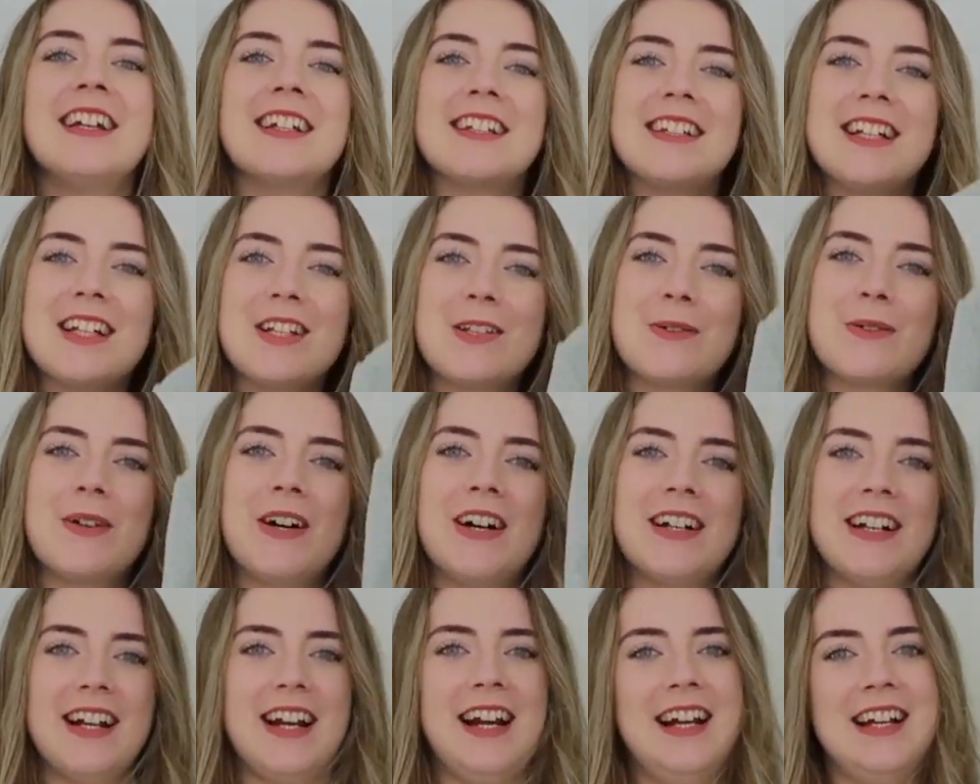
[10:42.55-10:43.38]
This
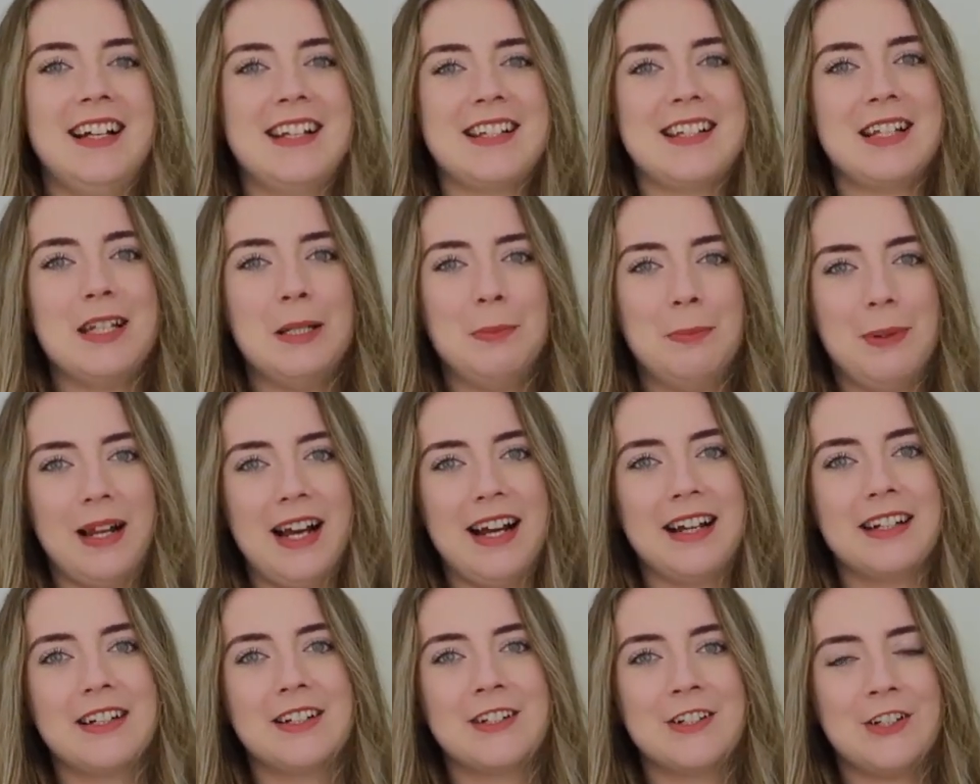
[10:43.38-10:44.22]
one has the
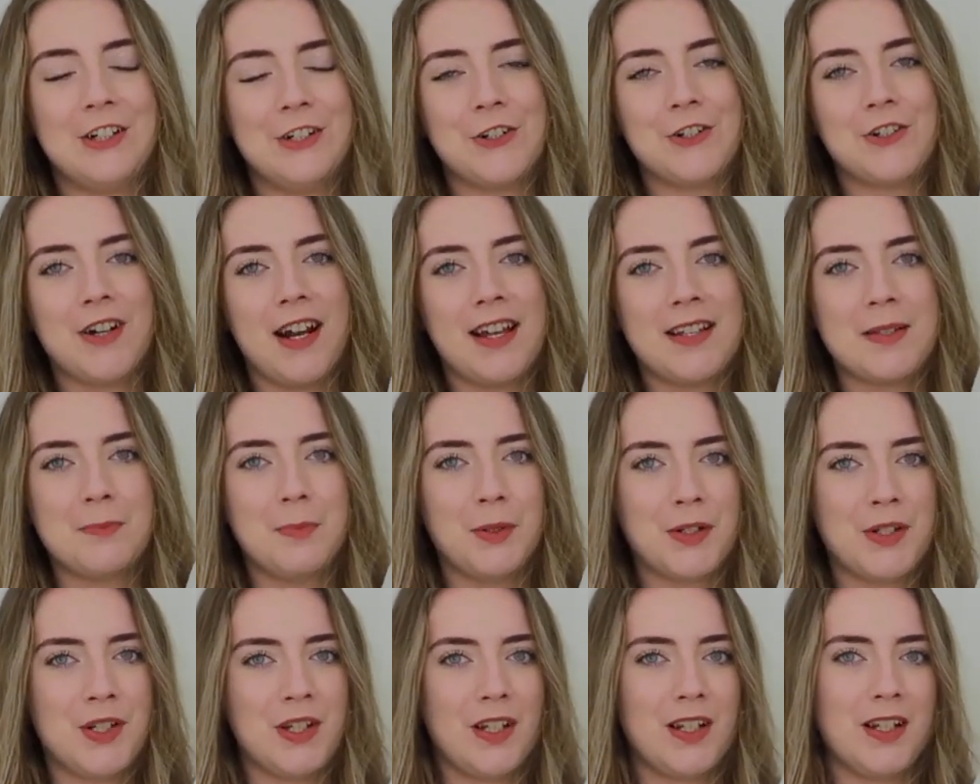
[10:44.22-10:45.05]
black contrast
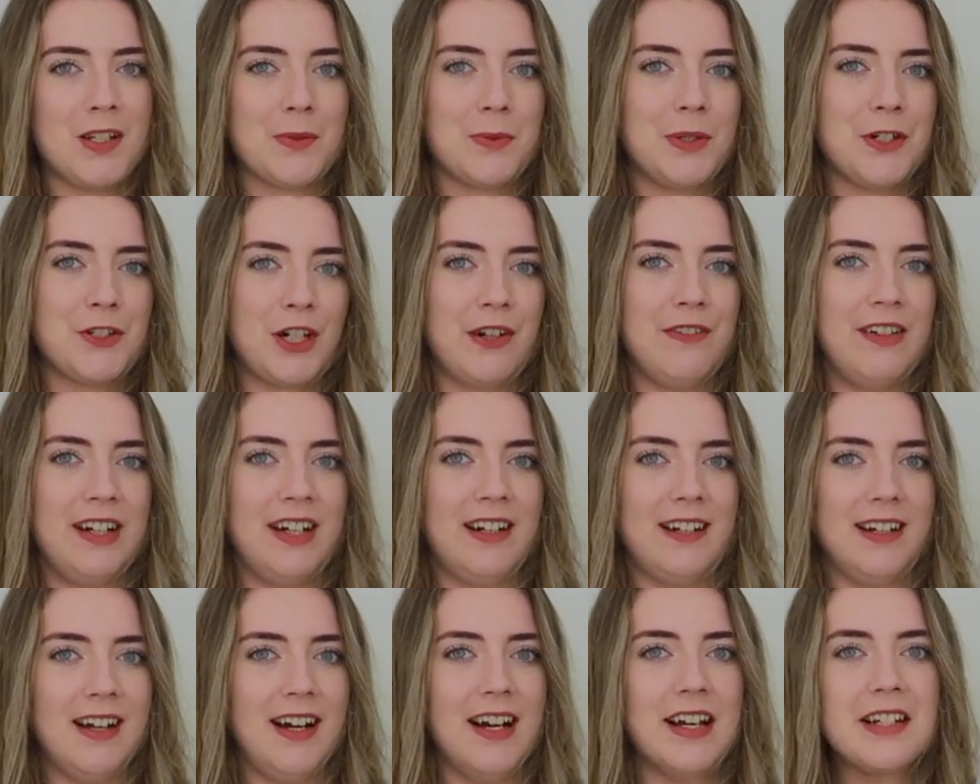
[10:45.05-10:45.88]
buttons, which I
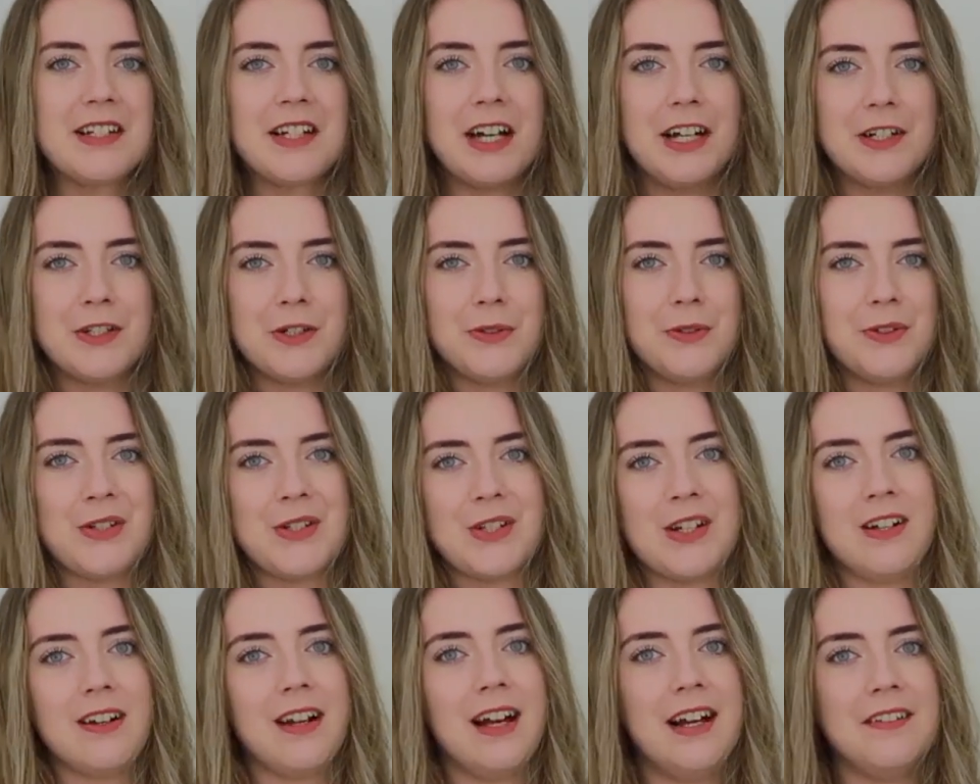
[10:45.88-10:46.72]
really like. I do
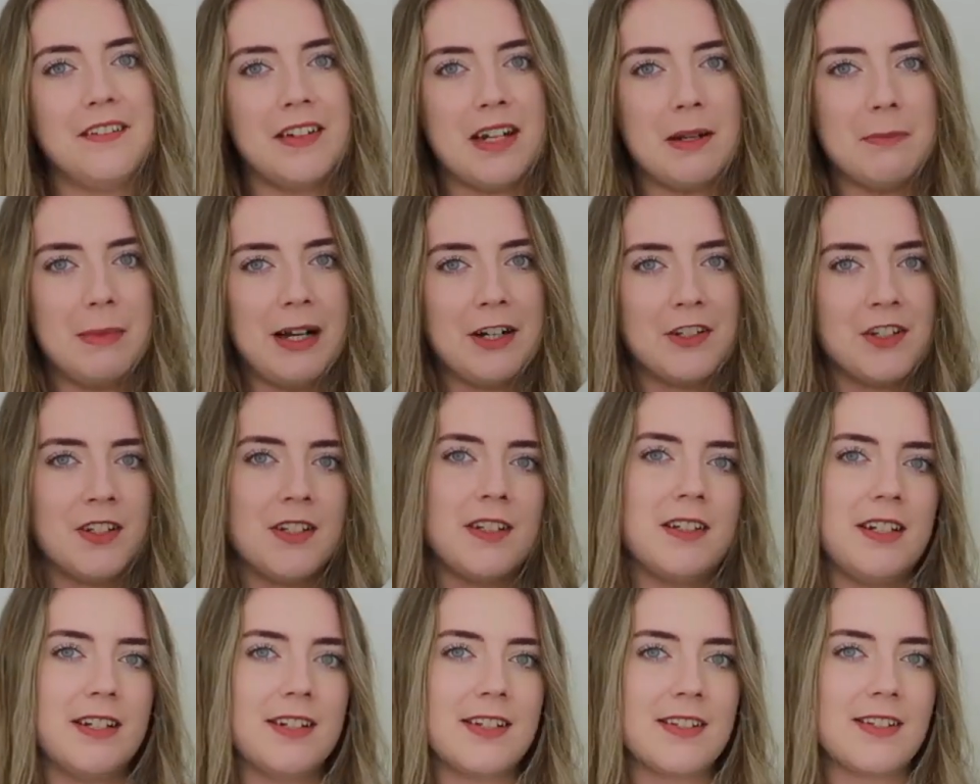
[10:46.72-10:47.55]
also like that it matches
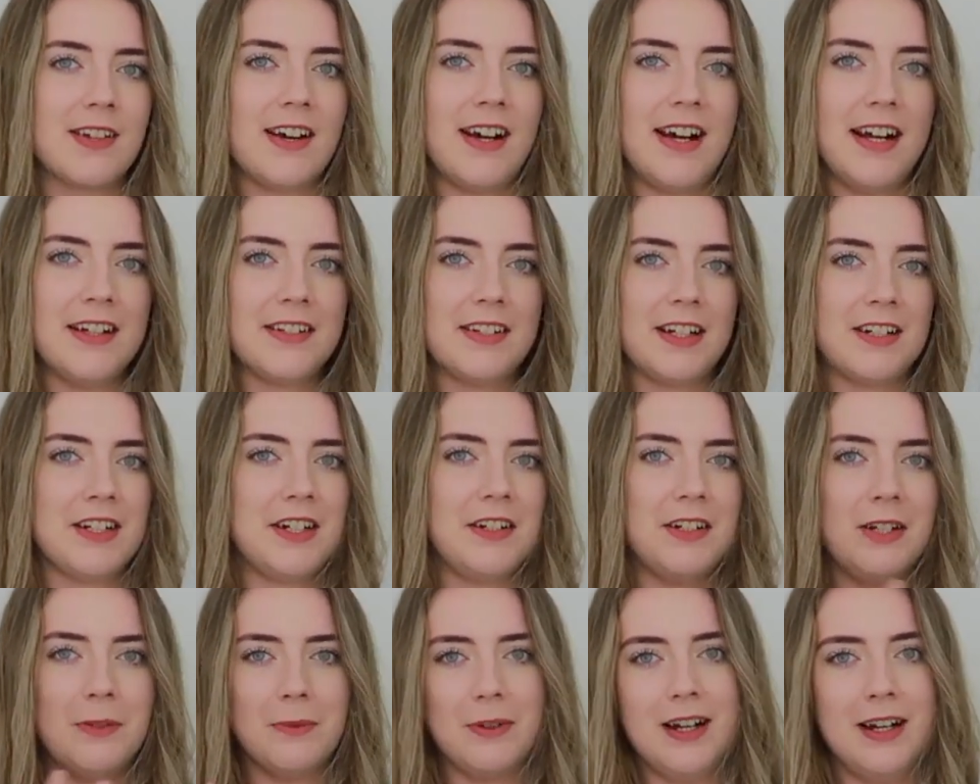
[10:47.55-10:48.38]
the inside. I don't
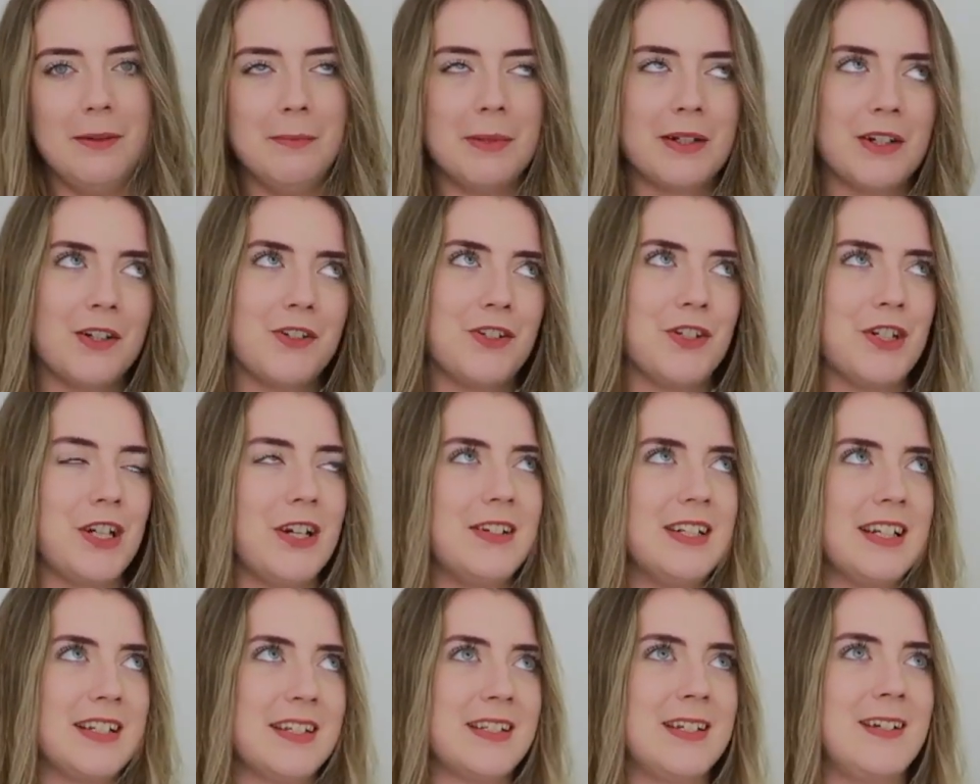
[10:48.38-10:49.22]
know why, because you don't
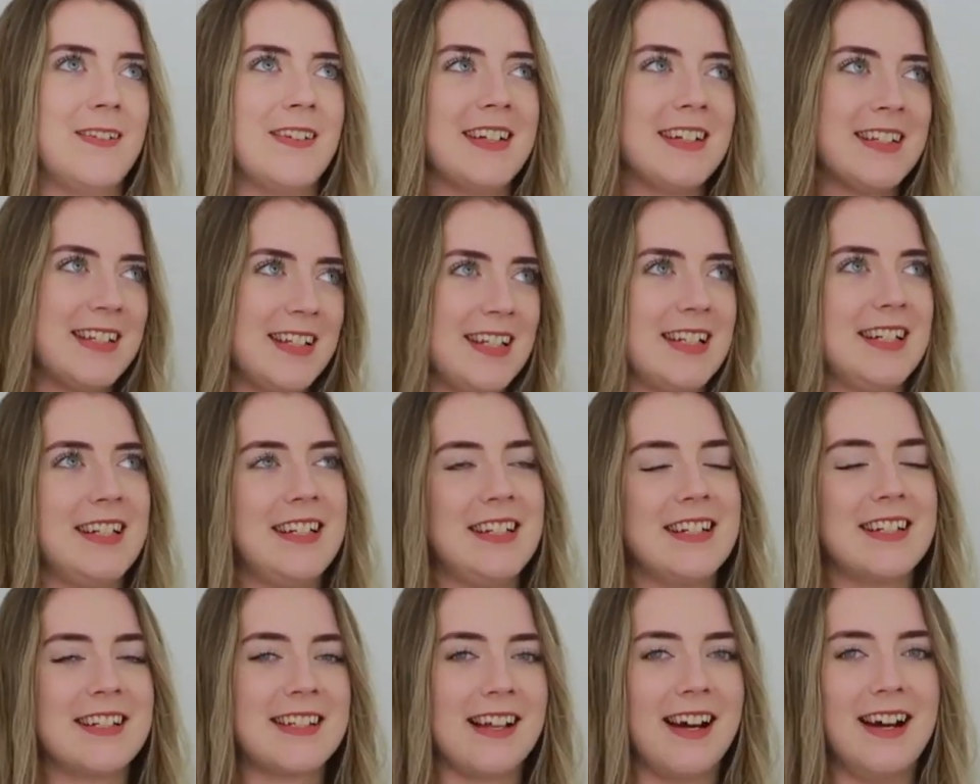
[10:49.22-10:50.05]
necessarily see the
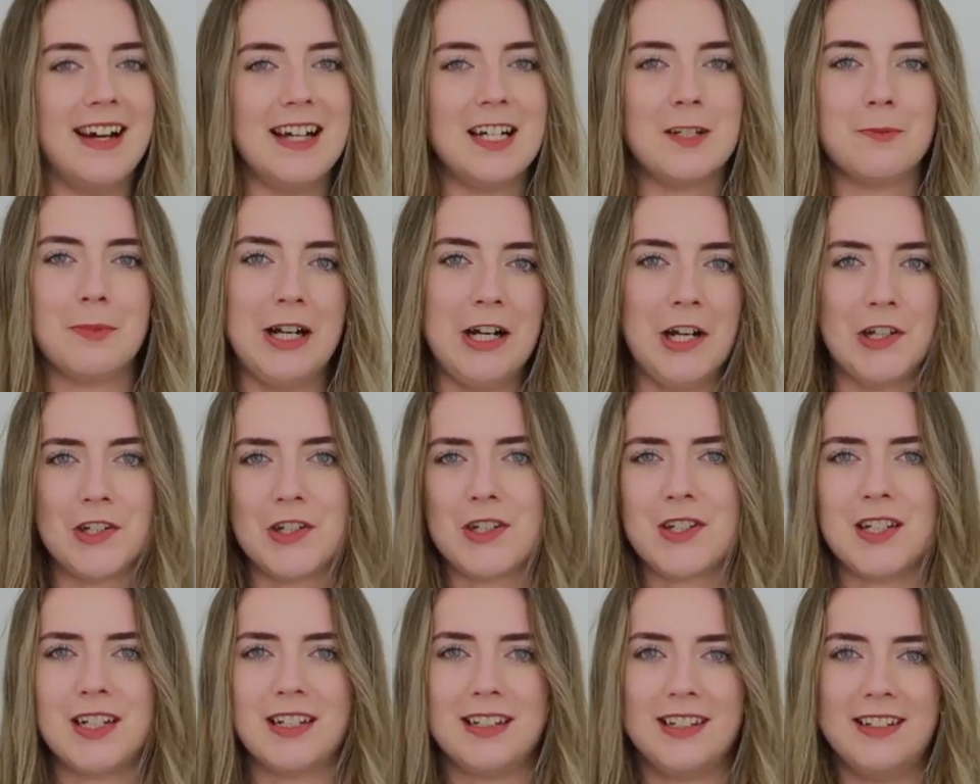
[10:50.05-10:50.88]
inside, but I
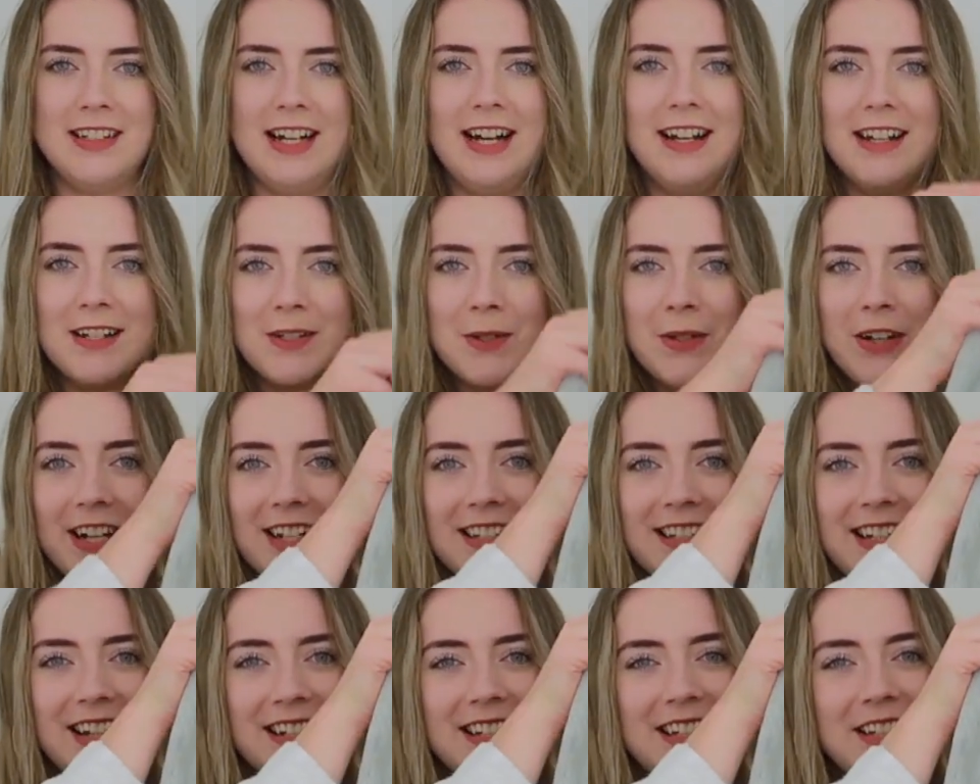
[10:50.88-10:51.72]
just think that that is quite
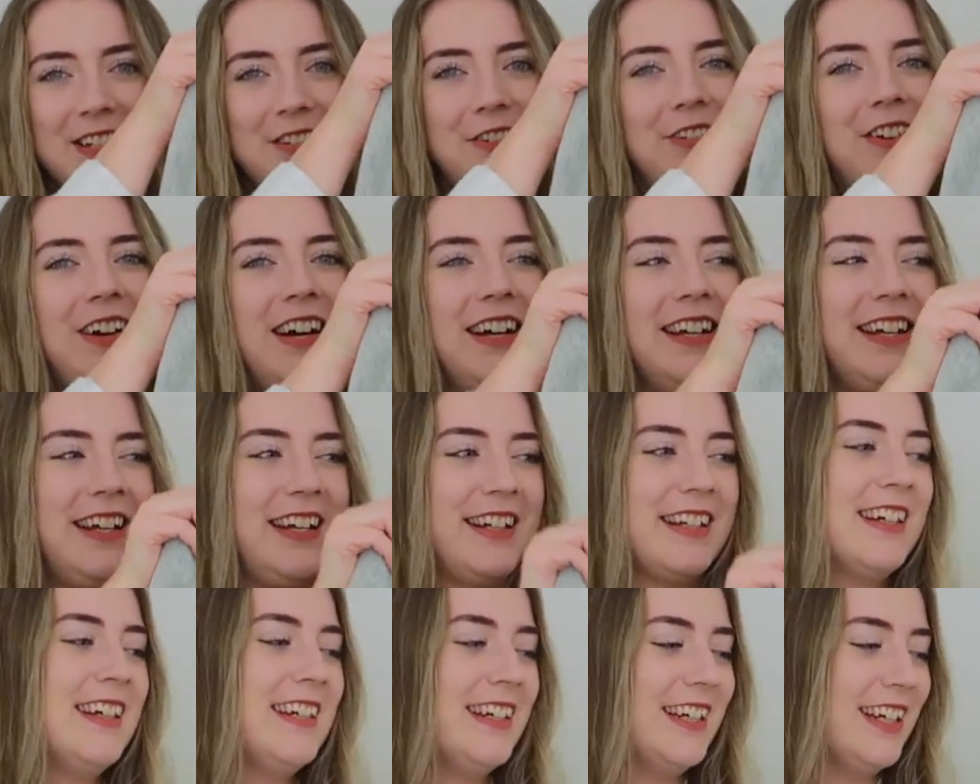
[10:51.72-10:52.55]
satisfying.